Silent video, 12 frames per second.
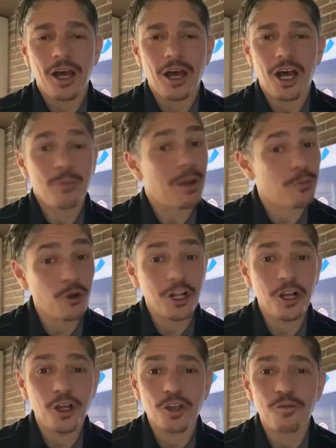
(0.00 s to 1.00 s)
Um, I'm really
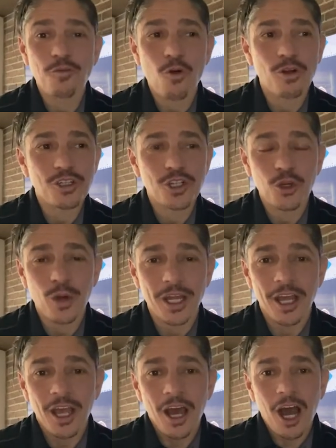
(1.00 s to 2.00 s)
looking forward to
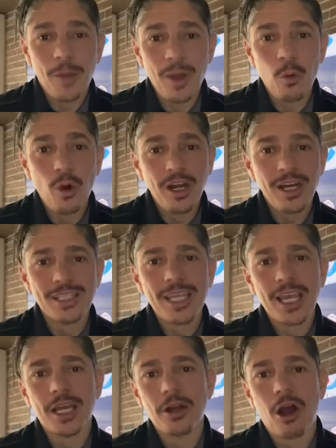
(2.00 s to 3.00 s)
it. Um, I wanted to
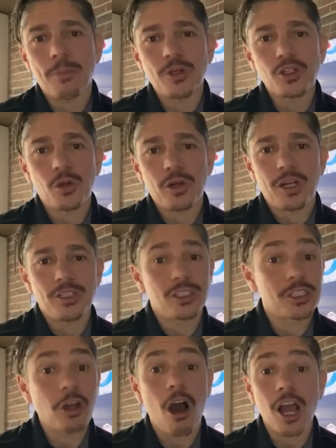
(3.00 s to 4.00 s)
take an opportunity to
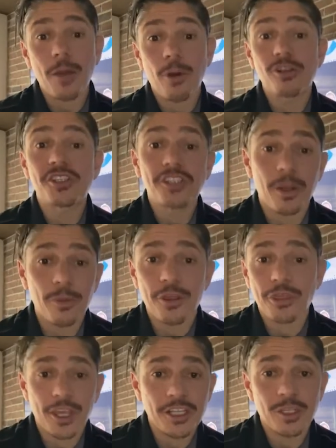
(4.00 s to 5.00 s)
just talk about some of the
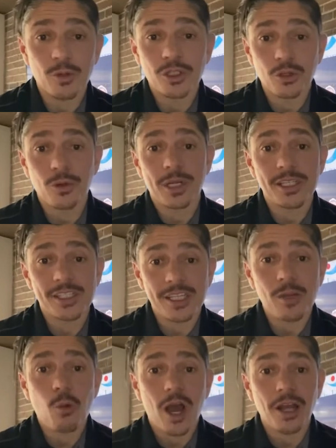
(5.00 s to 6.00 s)
things that we're doing at
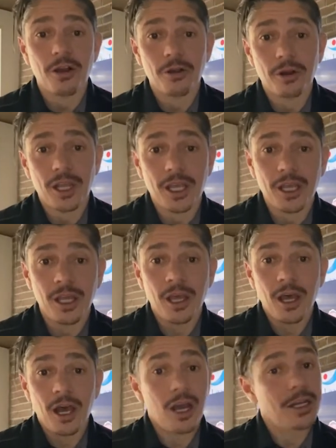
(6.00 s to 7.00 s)
SeeWhy Learning
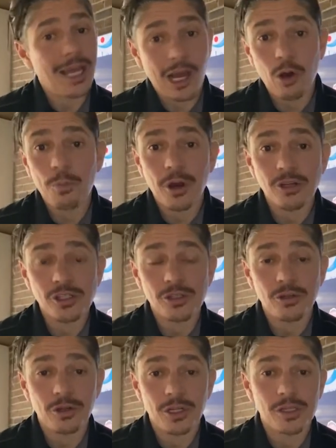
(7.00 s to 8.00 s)
uh, to help our
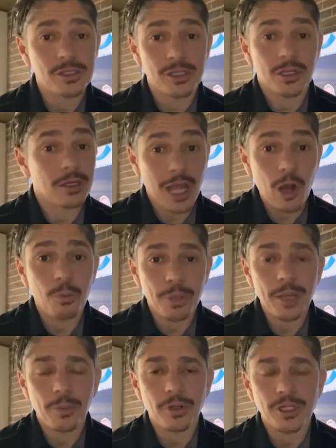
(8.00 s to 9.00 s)
students and help
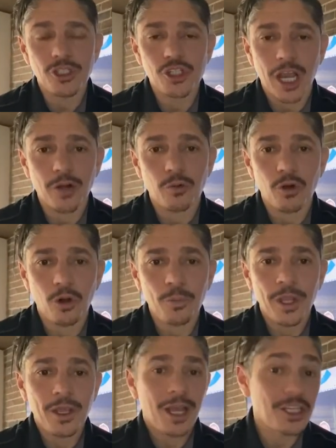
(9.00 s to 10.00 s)
people in general.
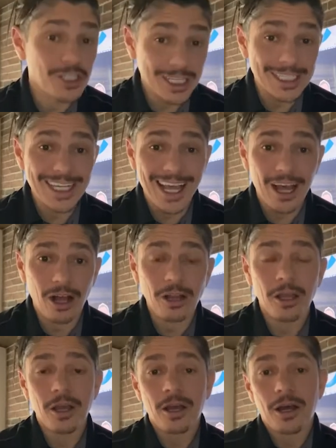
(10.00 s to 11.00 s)
As you can
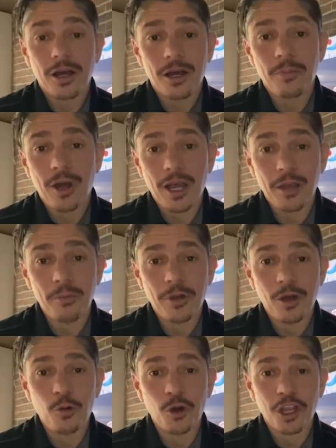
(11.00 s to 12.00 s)
tell, um, I'm
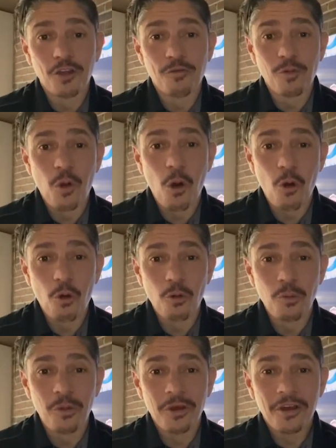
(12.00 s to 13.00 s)
uh, working from
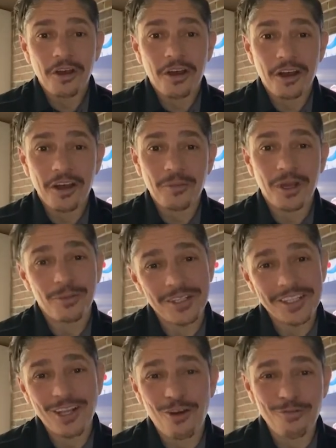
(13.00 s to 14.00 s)
home. Um, I'm in
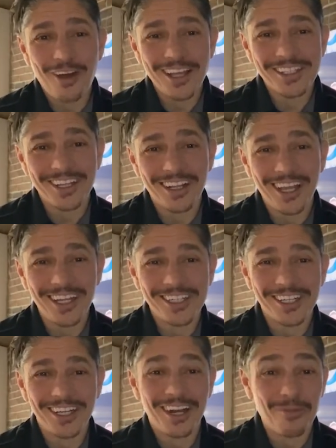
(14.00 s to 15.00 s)

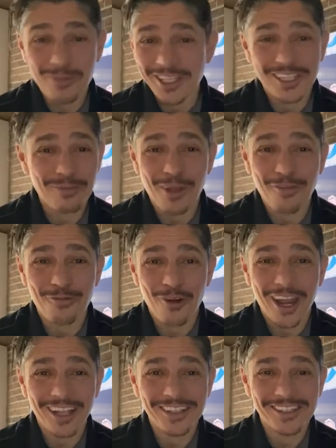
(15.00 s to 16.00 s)
self-isolation. I'm missing my
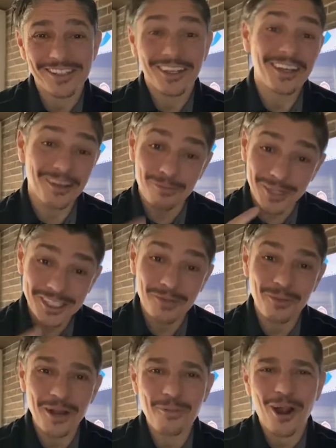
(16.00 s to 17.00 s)
friends. I'm missing
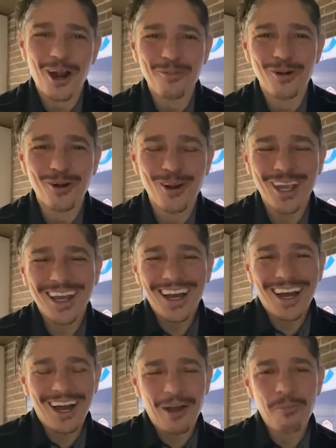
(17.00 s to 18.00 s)
my barber.
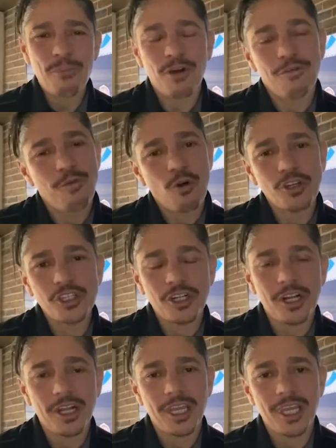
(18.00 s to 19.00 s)
Um, but
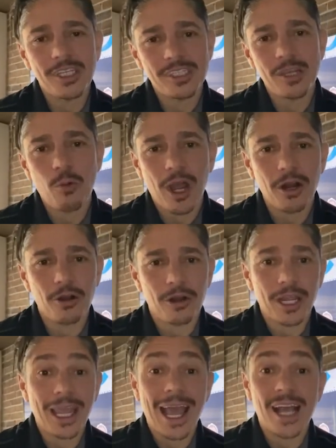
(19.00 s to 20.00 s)
fortunately, SeeWhy
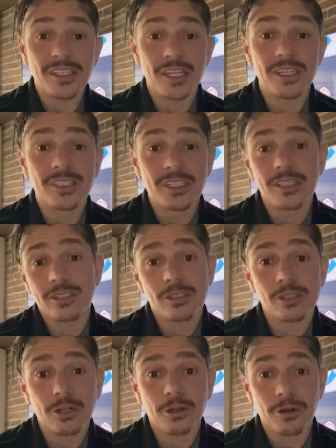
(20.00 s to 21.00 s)
Learning as a
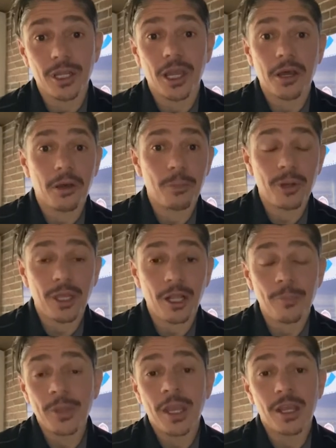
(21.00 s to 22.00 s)
distance learning
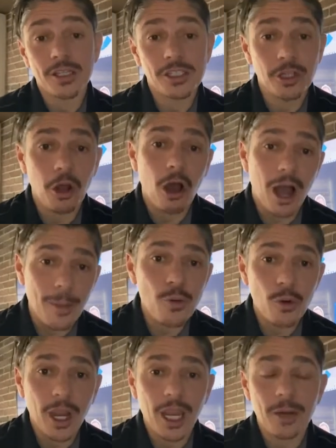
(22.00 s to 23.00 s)
company can still
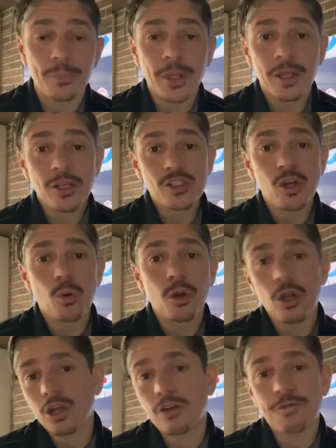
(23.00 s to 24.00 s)
operate. So we're
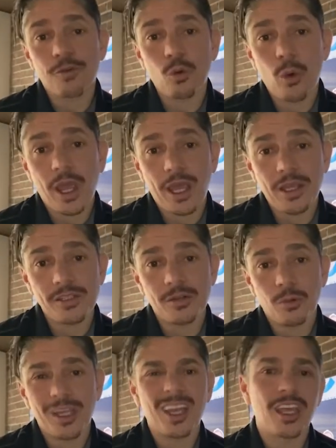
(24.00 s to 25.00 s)
looking for ways
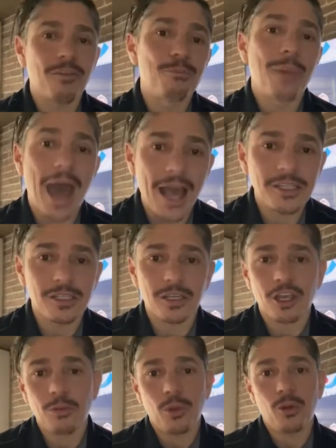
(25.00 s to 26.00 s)
that we can give back to the
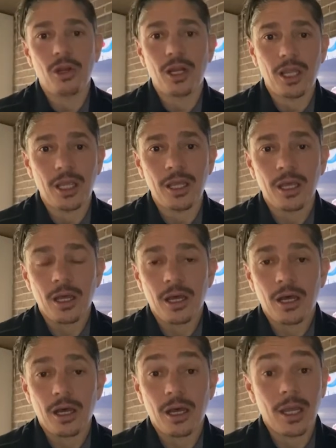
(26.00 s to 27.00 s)
community
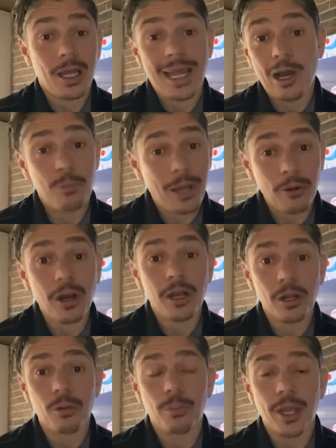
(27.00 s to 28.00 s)
uh, and help out a
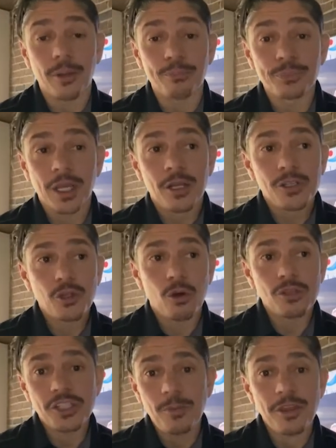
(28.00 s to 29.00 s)
little bit.
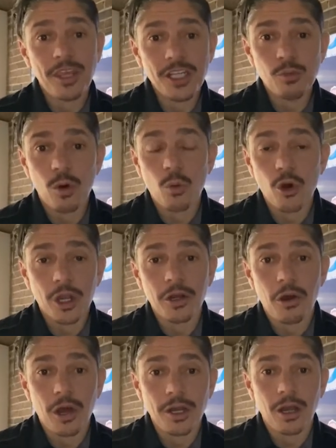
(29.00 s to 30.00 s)
So some of the things we're working
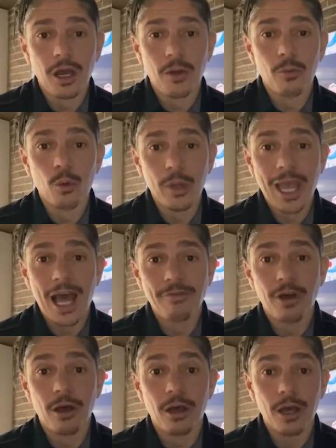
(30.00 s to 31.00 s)
on, um, we have
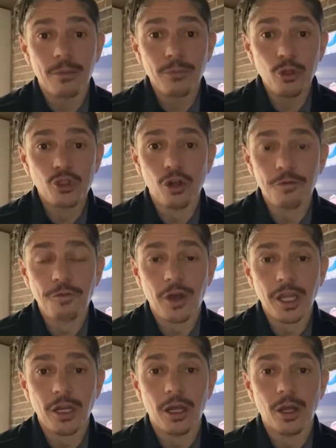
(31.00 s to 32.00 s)
a mutual
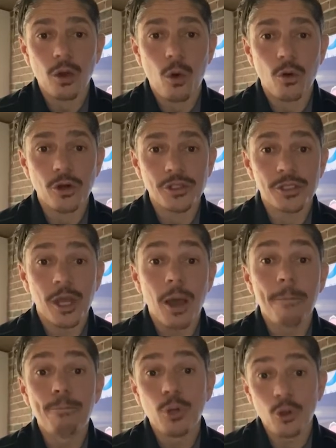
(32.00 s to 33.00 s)
fund course
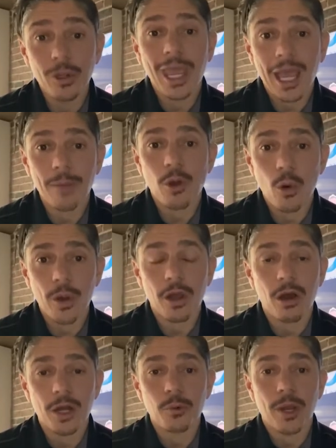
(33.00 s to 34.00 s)
boot camp going
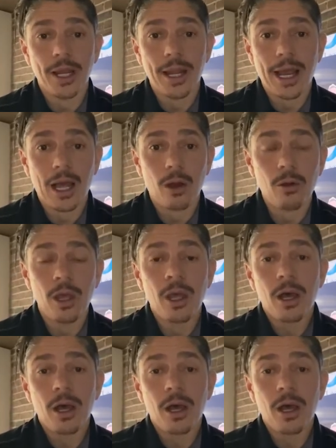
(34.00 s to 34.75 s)
on right now.